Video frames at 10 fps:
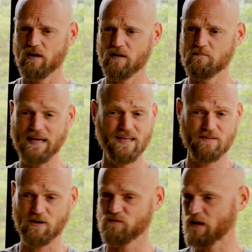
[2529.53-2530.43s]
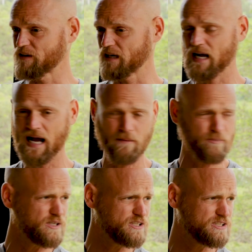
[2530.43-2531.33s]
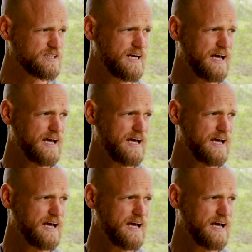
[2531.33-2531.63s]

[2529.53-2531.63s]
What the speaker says: many of them are very accomplished